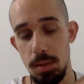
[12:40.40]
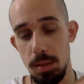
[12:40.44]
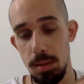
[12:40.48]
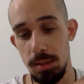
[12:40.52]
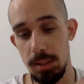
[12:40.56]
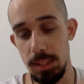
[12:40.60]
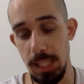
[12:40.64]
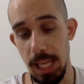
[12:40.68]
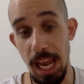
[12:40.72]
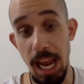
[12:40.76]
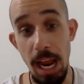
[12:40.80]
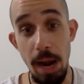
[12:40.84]

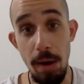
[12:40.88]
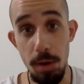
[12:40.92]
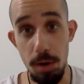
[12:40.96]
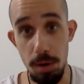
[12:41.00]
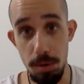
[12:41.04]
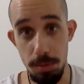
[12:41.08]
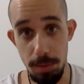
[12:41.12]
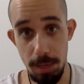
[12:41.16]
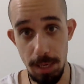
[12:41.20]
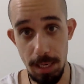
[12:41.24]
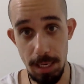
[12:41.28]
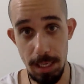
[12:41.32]

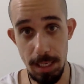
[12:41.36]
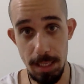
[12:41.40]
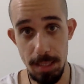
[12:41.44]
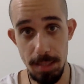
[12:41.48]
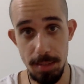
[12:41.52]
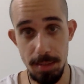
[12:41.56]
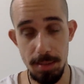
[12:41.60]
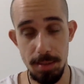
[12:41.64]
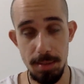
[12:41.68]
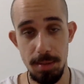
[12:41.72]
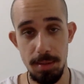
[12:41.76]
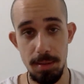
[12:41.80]

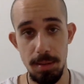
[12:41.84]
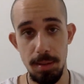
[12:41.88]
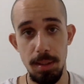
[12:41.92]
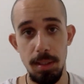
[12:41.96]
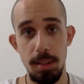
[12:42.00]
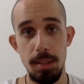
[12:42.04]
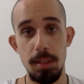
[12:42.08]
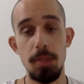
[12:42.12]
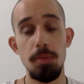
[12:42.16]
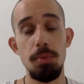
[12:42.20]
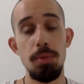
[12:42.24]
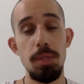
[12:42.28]
terrorize
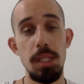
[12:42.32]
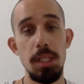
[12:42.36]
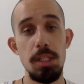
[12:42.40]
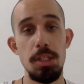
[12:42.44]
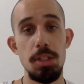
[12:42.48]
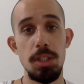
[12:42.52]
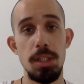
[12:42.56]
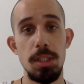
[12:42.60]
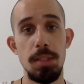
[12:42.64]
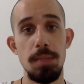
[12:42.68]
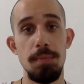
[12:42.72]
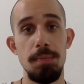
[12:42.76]
the
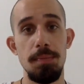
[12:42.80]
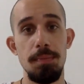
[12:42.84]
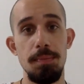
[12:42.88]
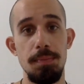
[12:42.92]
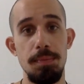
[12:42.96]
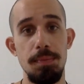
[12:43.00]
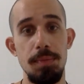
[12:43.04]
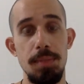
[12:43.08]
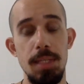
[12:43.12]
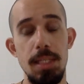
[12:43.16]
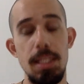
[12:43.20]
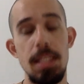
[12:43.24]
region.
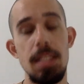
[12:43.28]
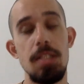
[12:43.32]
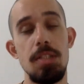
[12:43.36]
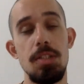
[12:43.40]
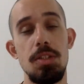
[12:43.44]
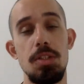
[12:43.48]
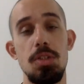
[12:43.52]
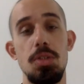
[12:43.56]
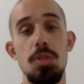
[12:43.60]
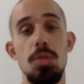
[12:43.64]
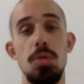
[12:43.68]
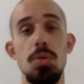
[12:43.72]
It
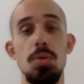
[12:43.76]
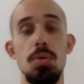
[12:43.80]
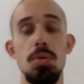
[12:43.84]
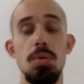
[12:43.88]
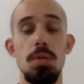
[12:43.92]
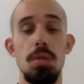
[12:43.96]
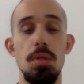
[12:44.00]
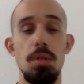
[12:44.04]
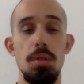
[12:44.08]
is to